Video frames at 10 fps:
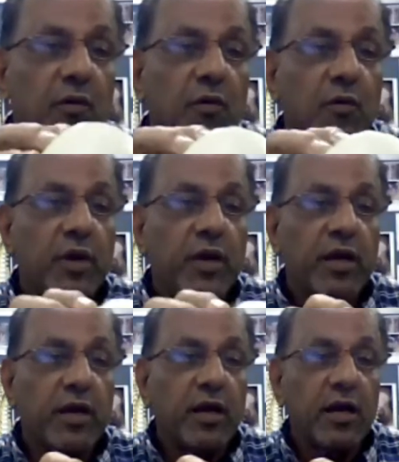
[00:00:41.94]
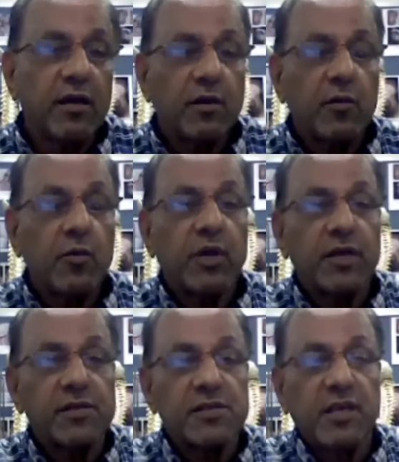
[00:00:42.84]
we uh, we
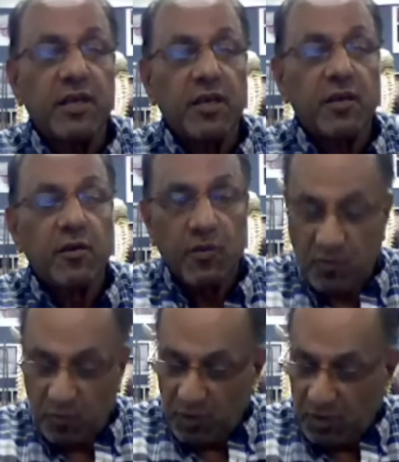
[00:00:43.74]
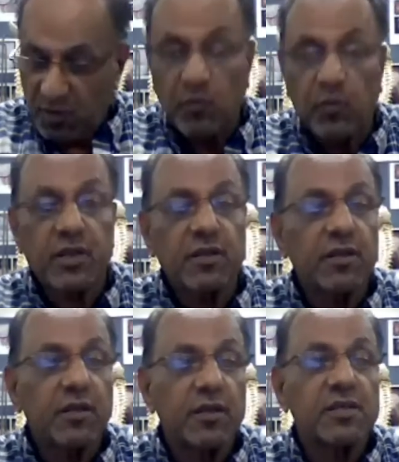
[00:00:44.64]
can see what
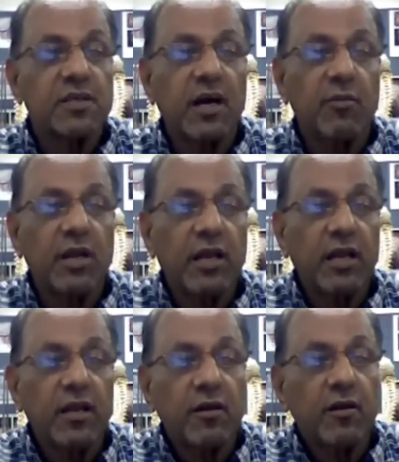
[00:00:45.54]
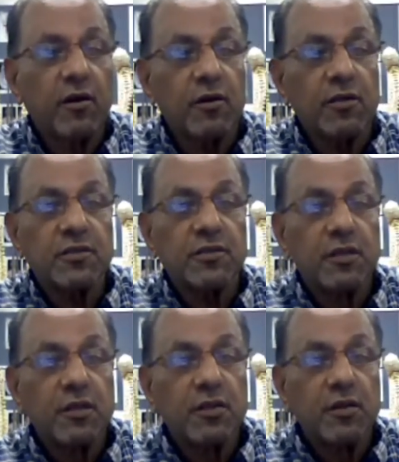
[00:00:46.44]
is commonly called
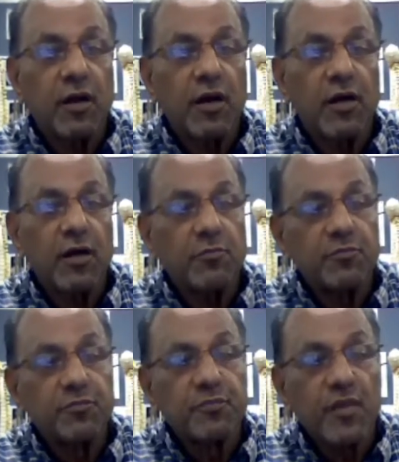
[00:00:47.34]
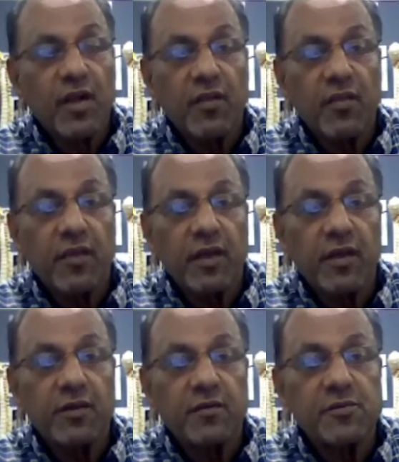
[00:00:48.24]
uh,
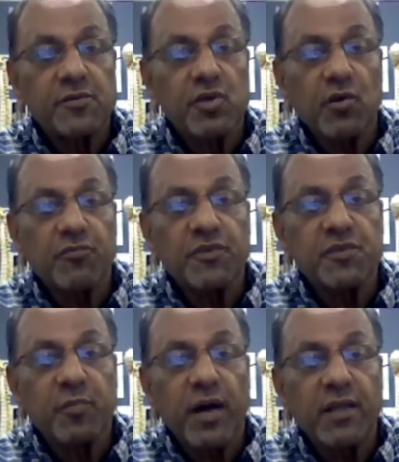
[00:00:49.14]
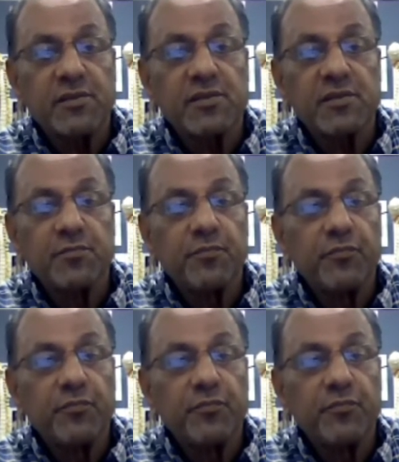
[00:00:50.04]
the soft spots